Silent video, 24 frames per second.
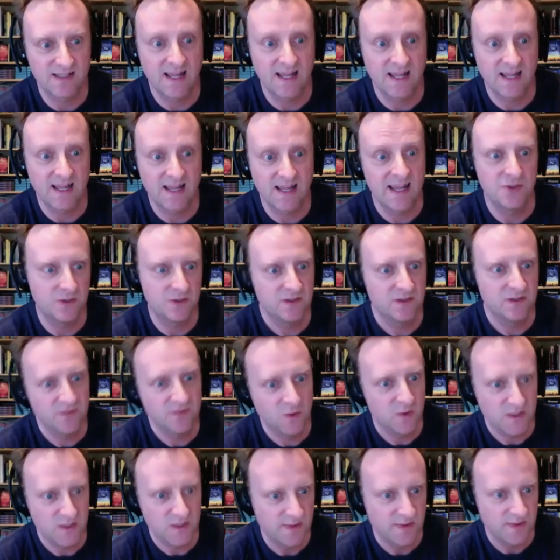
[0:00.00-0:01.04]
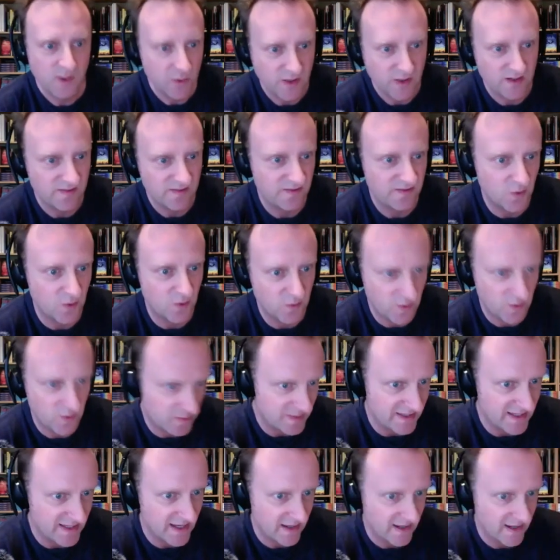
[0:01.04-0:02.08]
That issue you've always been looking for will be there,